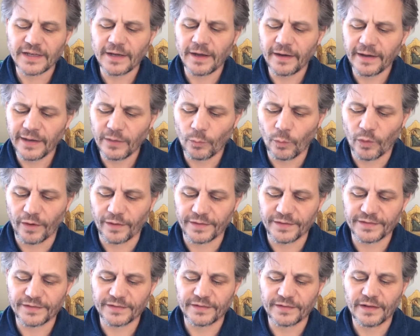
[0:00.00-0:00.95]
cunning
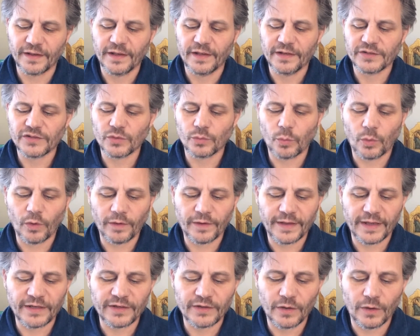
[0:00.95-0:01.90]
works, to work
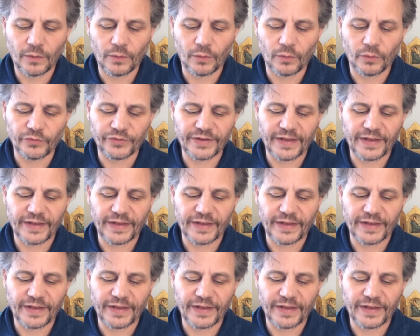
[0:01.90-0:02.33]
in gold,